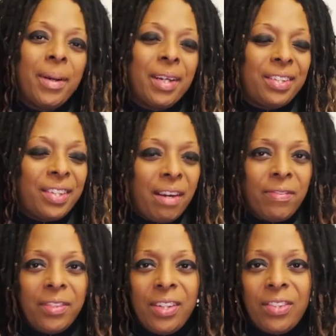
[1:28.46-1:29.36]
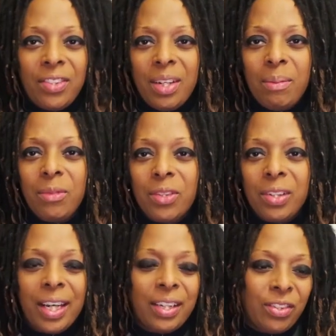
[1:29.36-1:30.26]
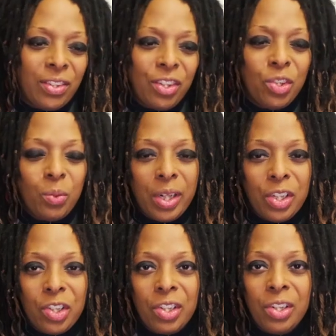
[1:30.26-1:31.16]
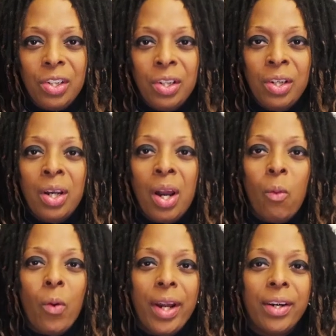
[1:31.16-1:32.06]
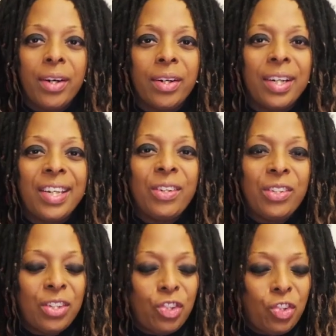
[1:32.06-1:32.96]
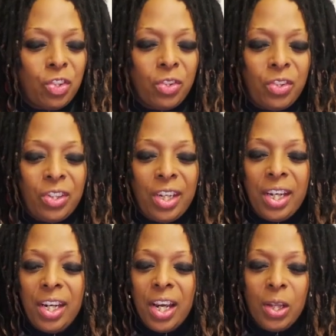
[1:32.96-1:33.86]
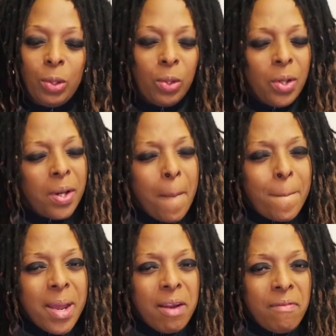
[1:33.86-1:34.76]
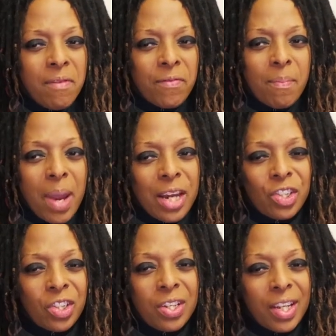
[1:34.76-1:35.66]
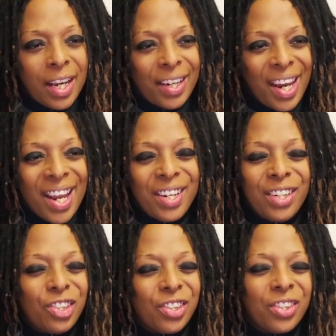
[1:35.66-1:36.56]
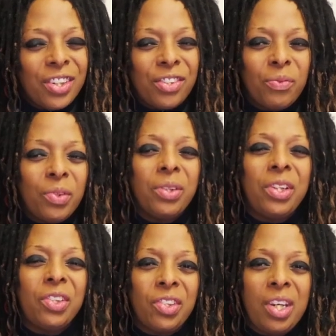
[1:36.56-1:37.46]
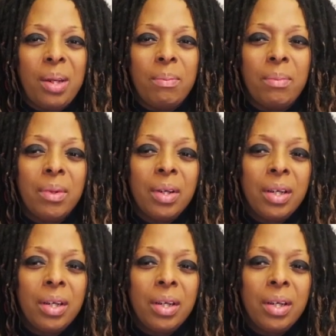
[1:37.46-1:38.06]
but it definitely seems like a situation where there's this juicy little bit of information that Canon just doesn't really seem